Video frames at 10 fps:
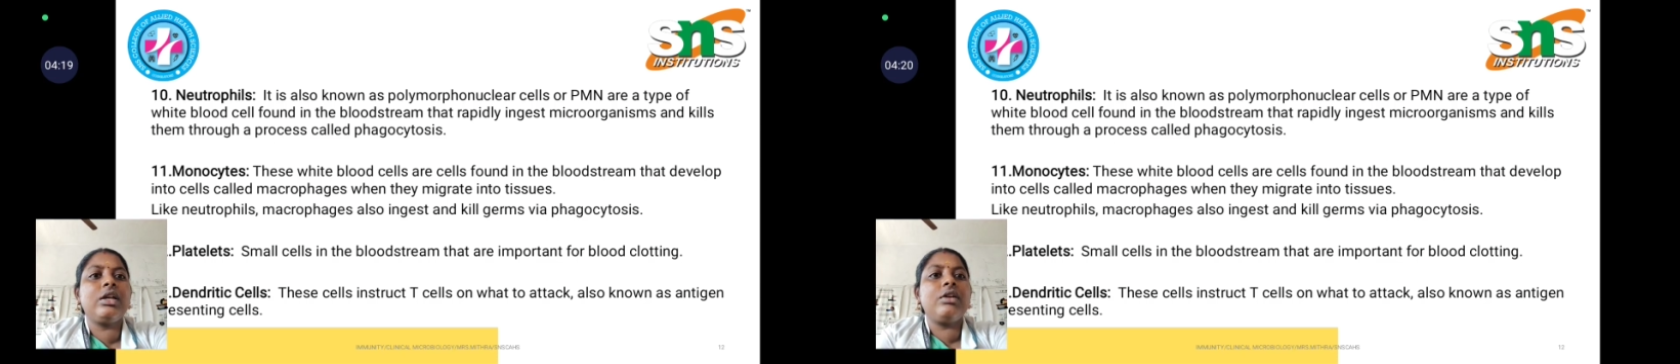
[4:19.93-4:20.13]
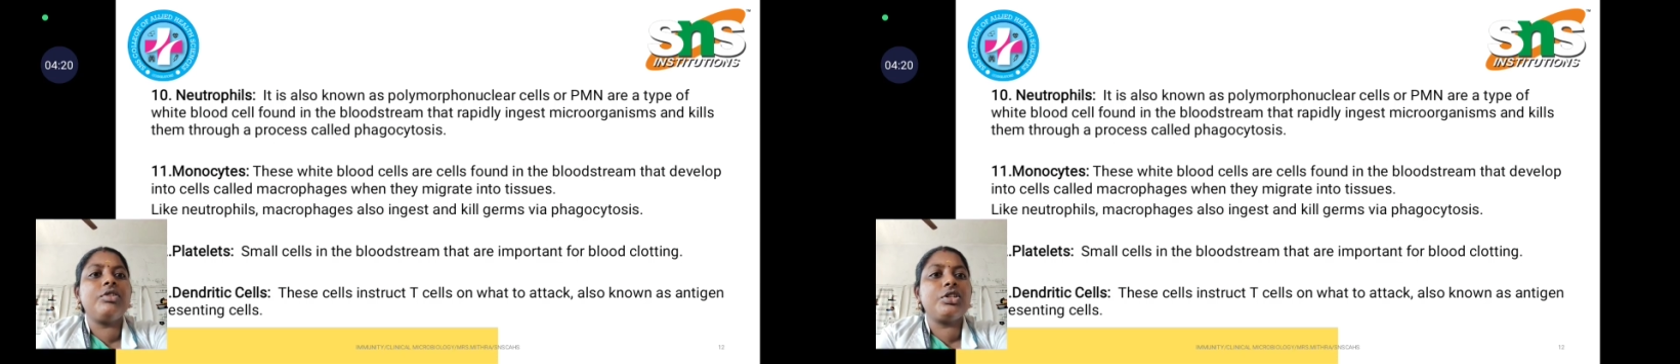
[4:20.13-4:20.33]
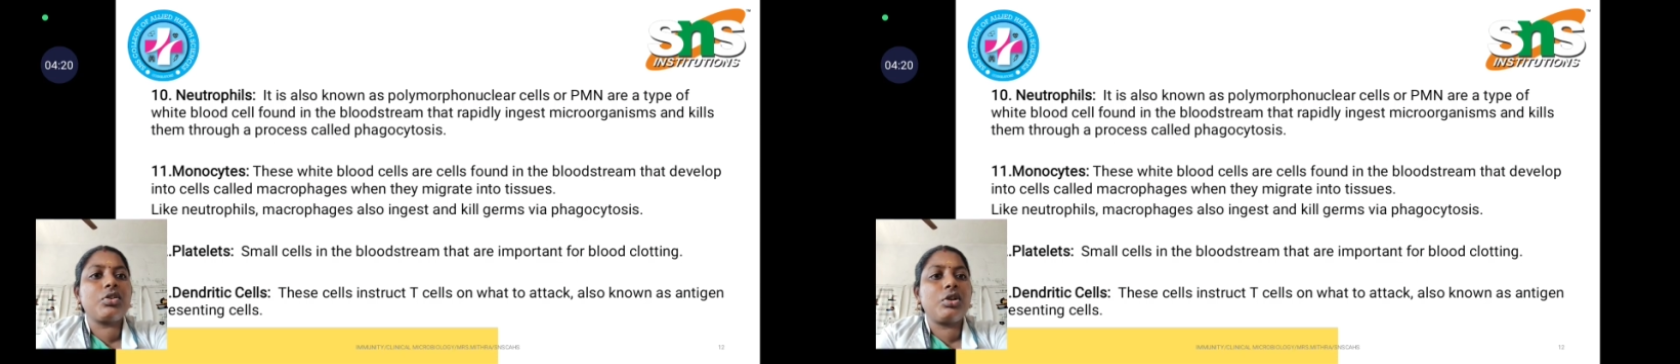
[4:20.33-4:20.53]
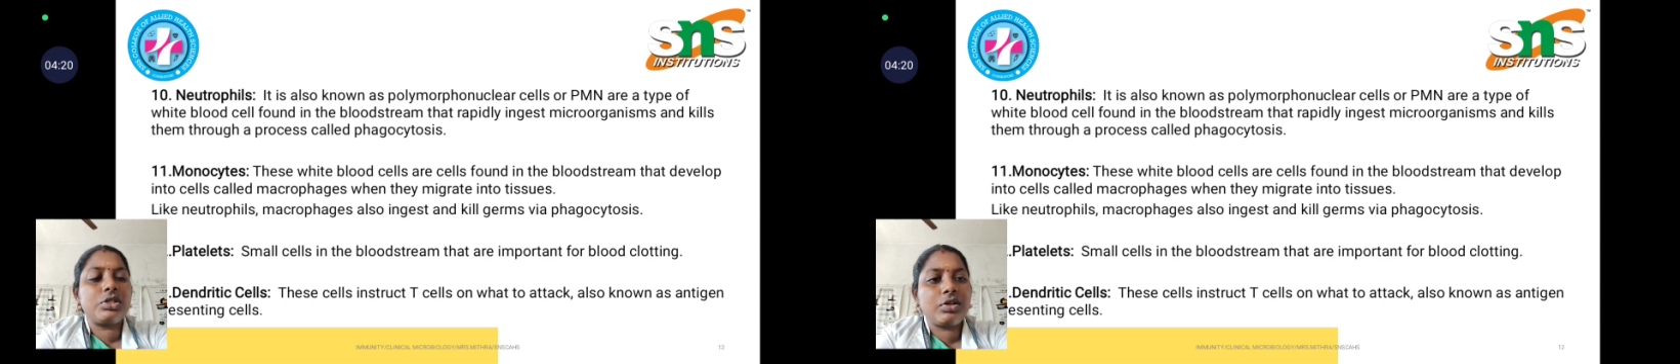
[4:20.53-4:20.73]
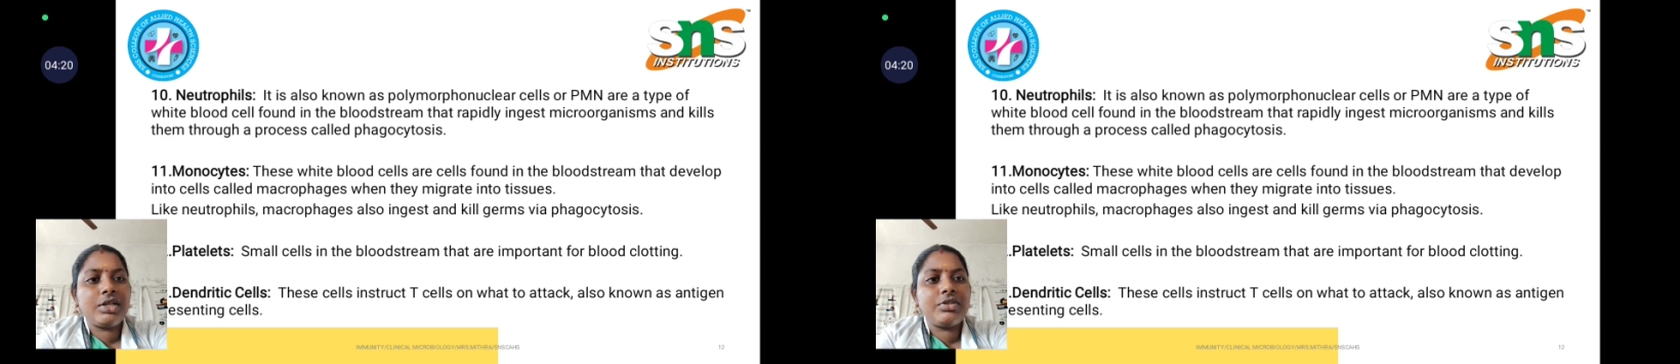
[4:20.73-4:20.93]
which is
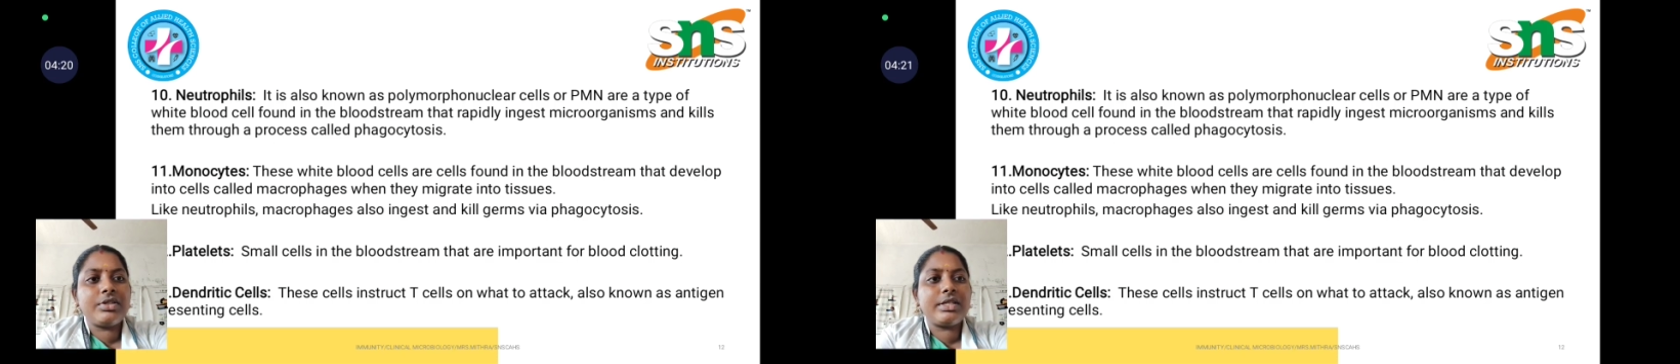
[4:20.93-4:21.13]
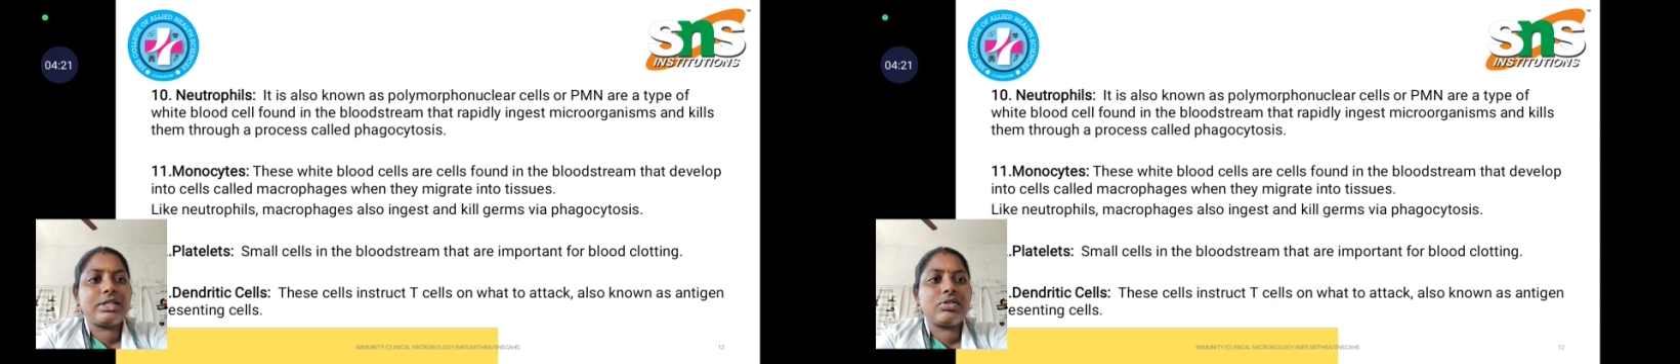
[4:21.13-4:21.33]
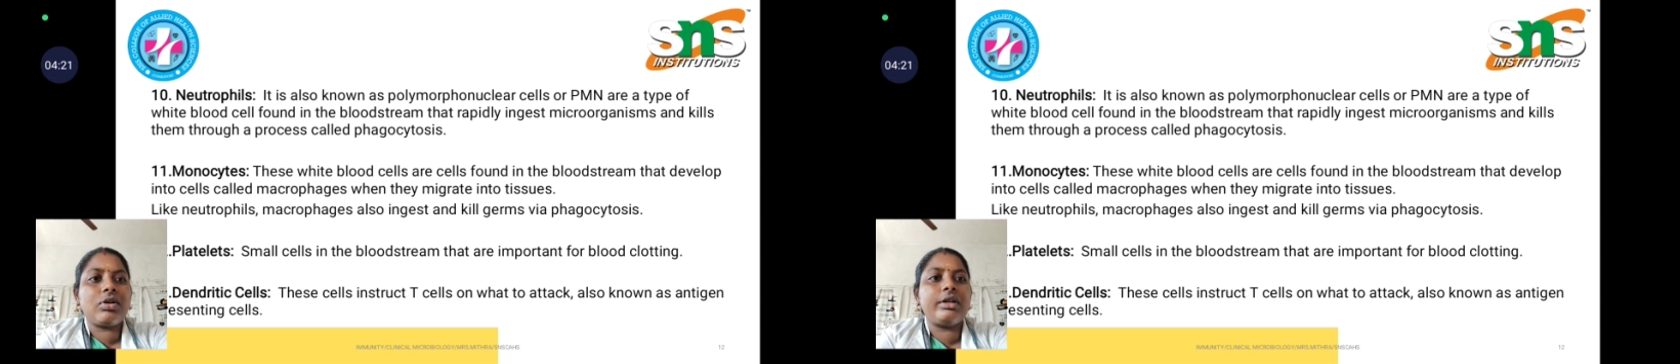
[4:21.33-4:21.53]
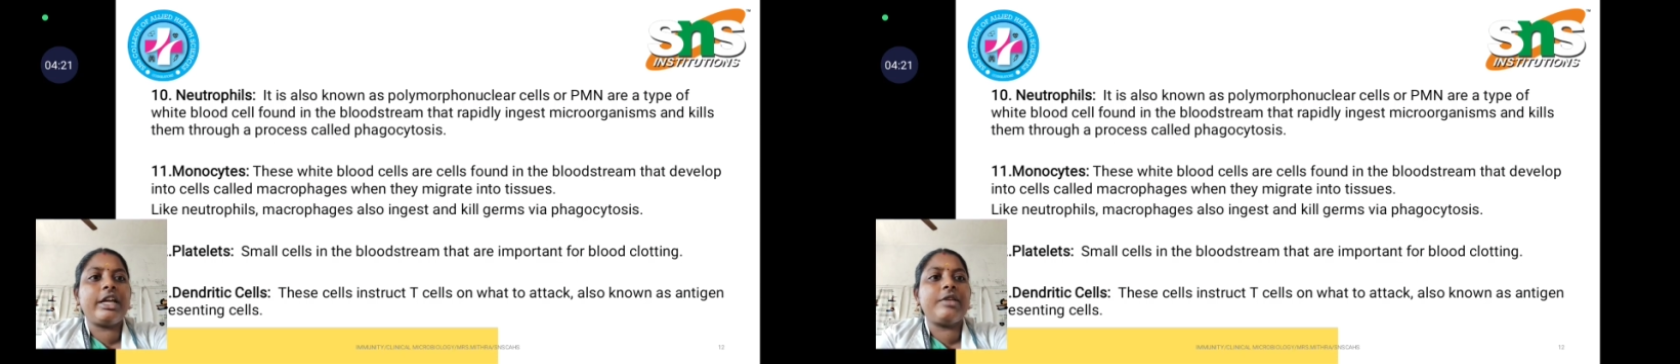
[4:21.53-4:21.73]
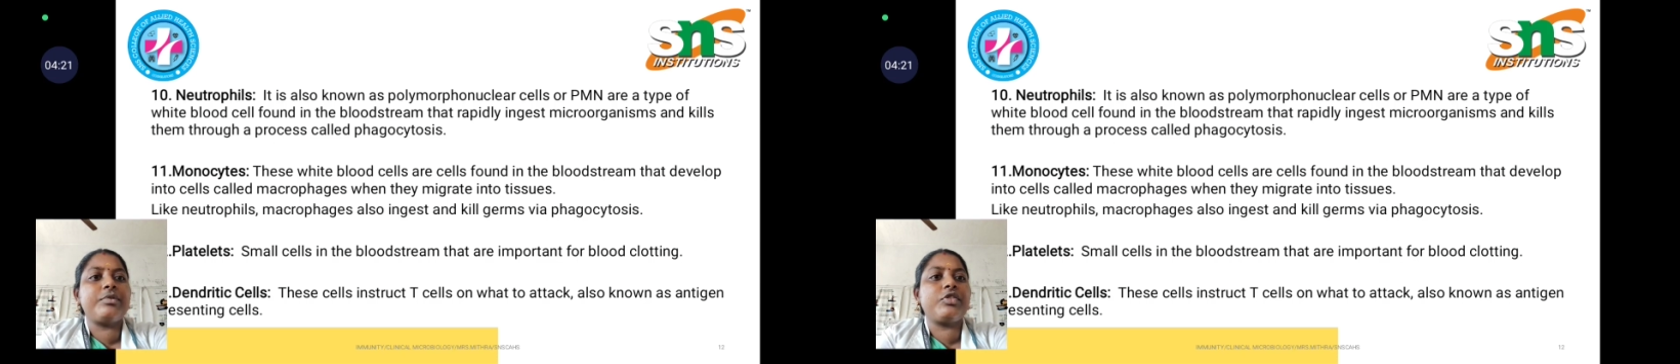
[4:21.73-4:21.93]
also ingest all
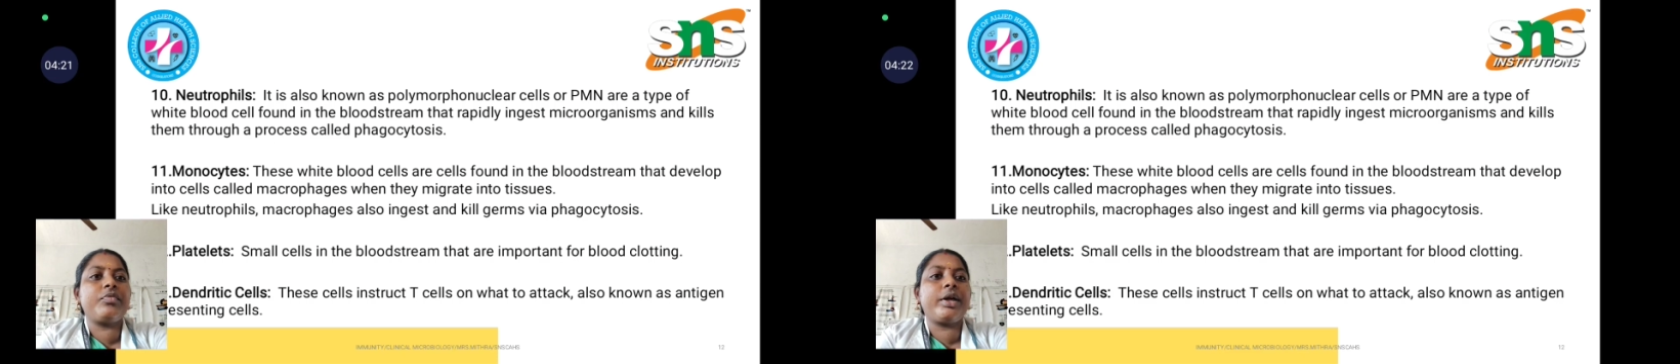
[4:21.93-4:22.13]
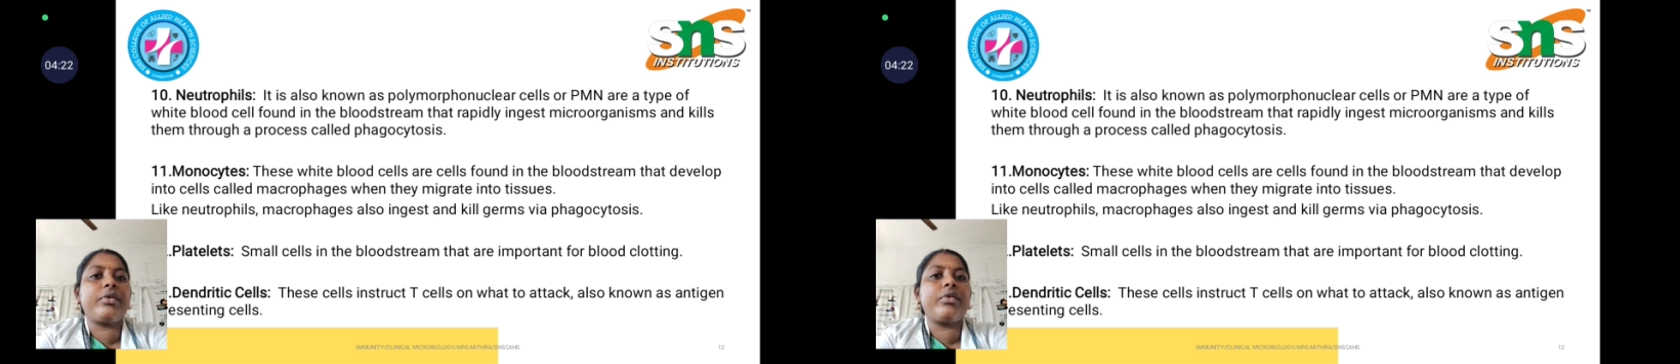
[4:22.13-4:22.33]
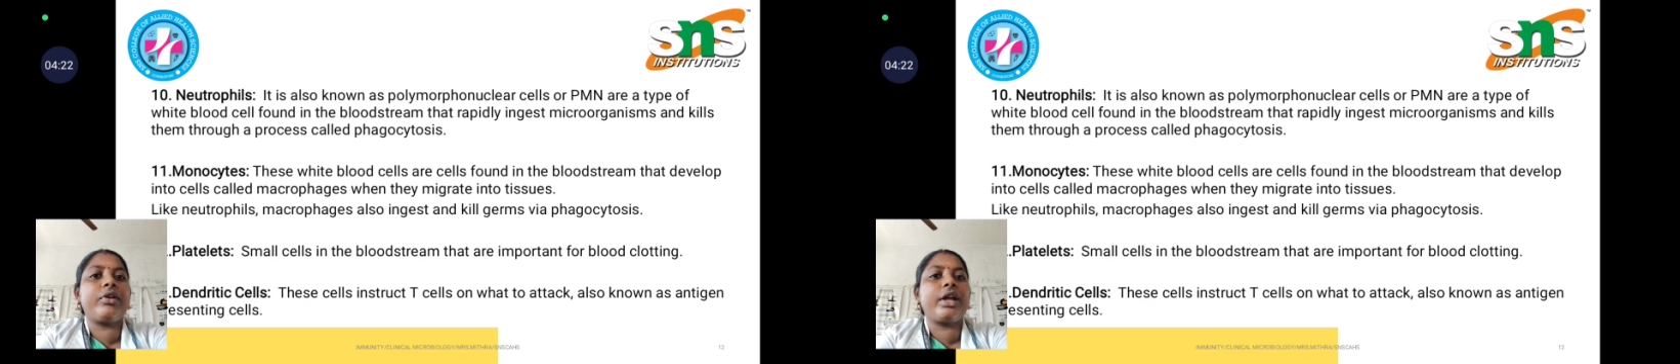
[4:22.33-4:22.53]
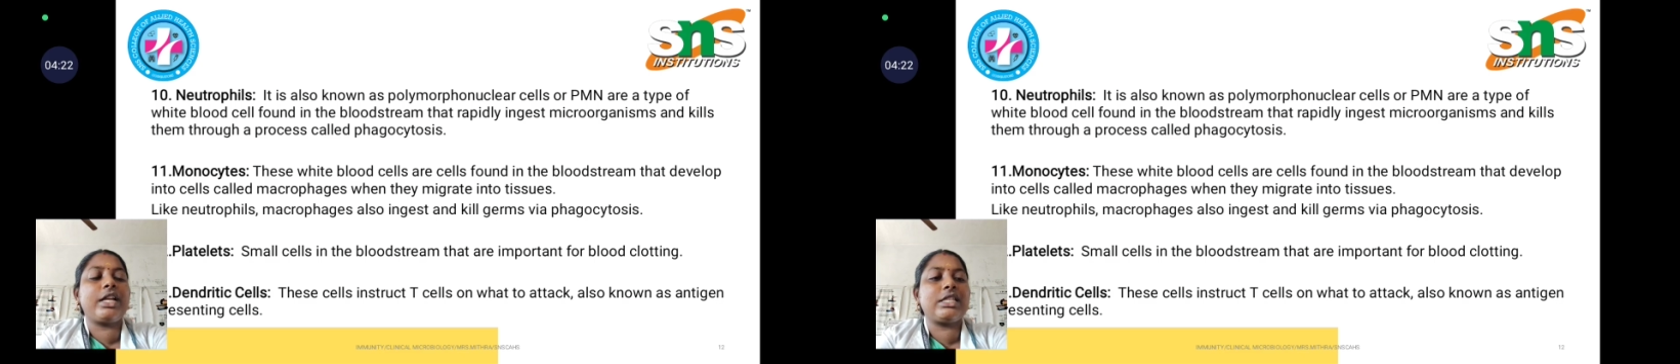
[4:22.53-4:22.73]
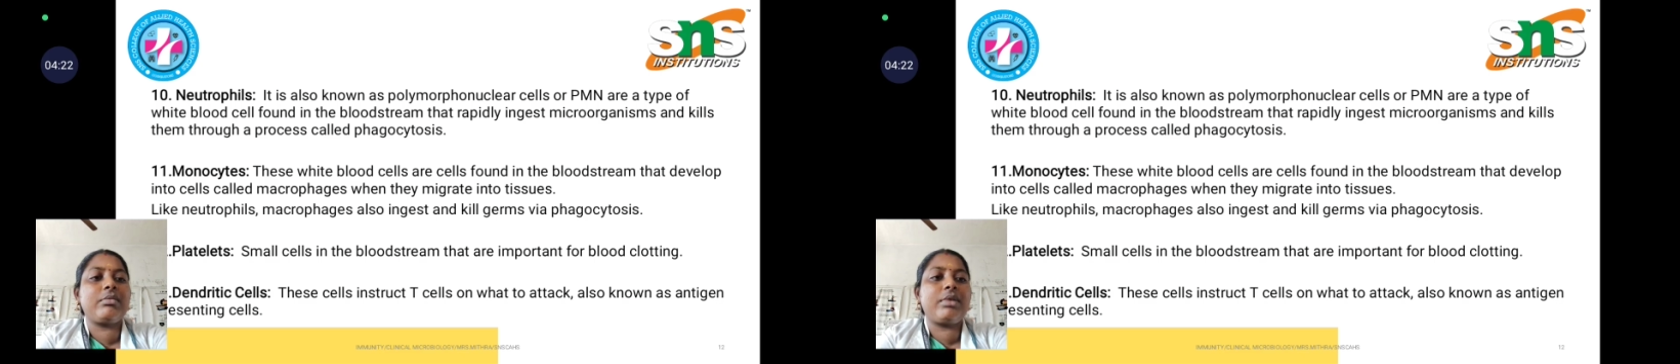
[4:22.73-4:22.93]
types of microorganism,